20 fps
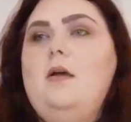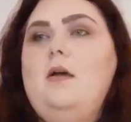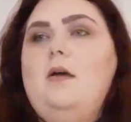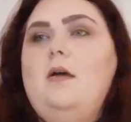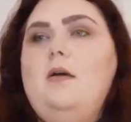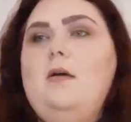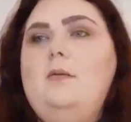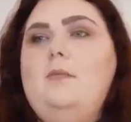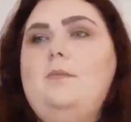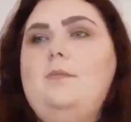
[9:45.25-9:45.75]

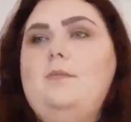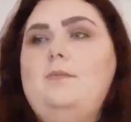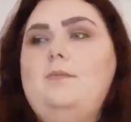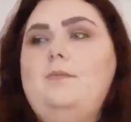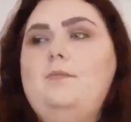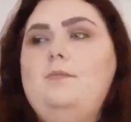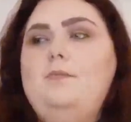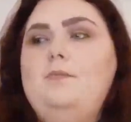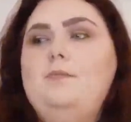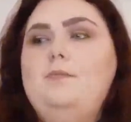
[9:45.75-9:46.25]
Um,
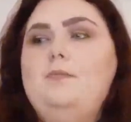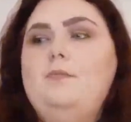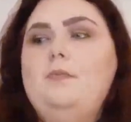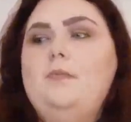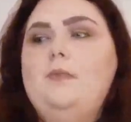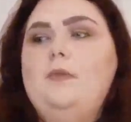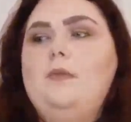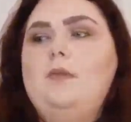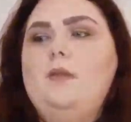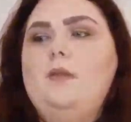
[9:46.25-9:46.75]

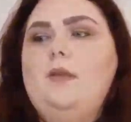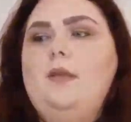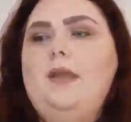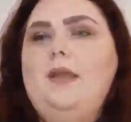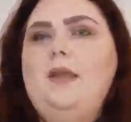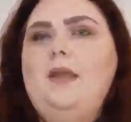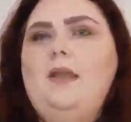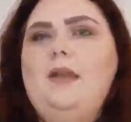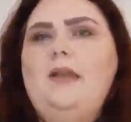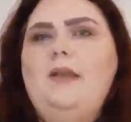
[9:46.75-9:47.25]

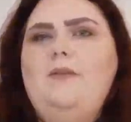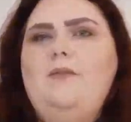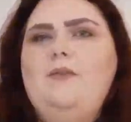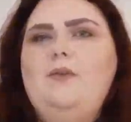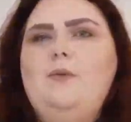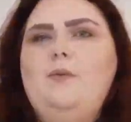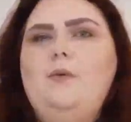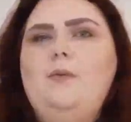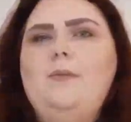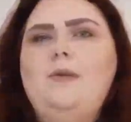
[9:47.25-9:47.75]
and if
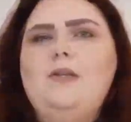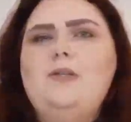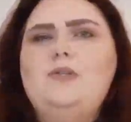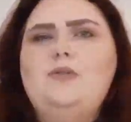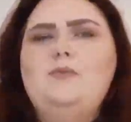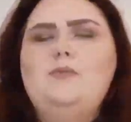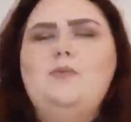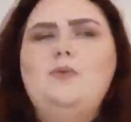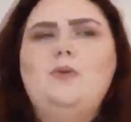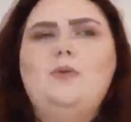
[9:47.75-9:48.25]
you want me to
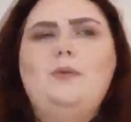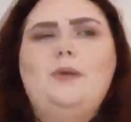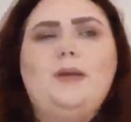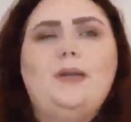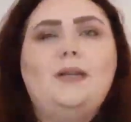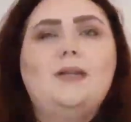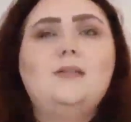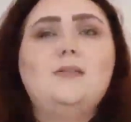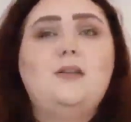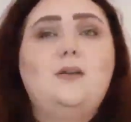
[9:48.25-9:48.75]
do more
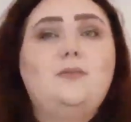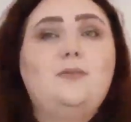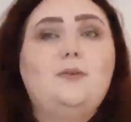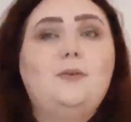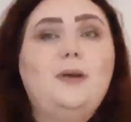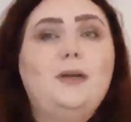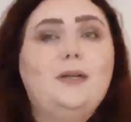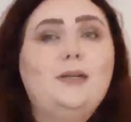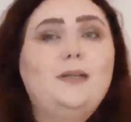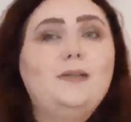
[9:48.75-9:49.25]
readings off of
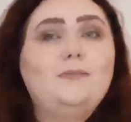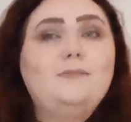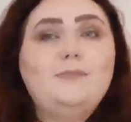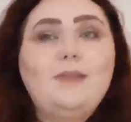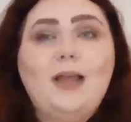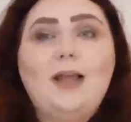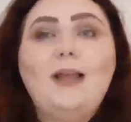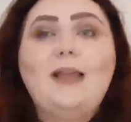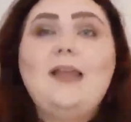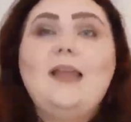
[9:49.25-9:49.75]
Reddit,
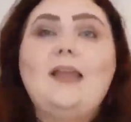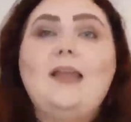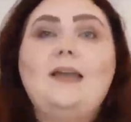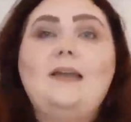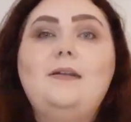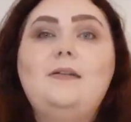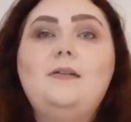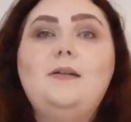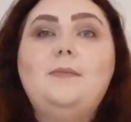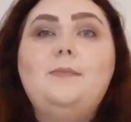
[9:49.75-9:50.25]
I
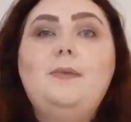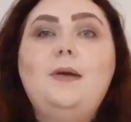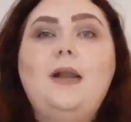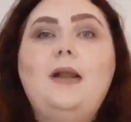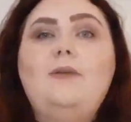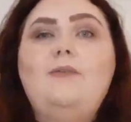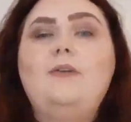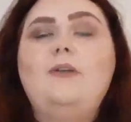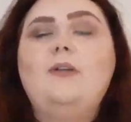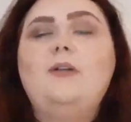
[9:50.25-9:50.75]
can. But
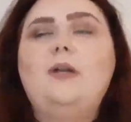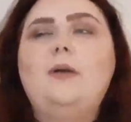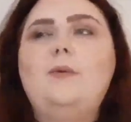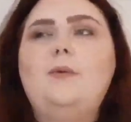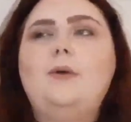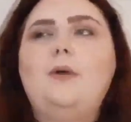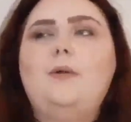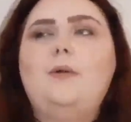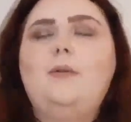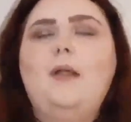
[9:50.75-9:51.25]
I figured I
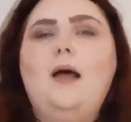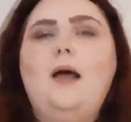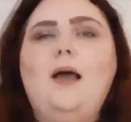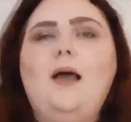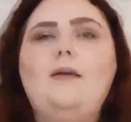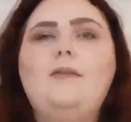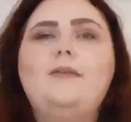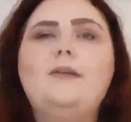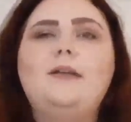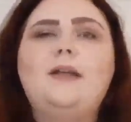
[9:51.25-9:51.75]
would go
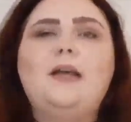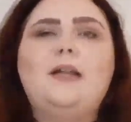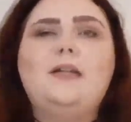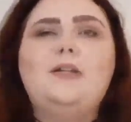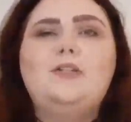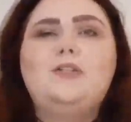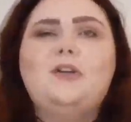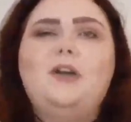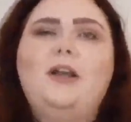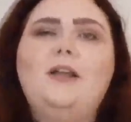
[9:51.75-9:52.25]
live and kind
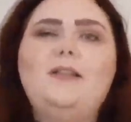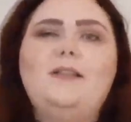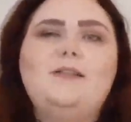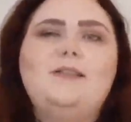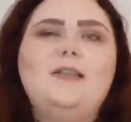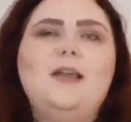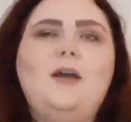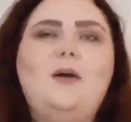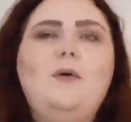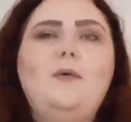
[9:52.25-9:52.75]
of try
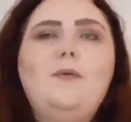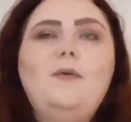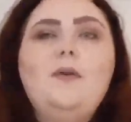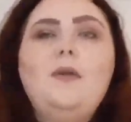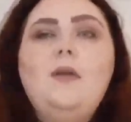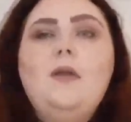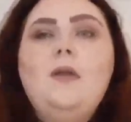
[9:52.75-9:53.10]
this out.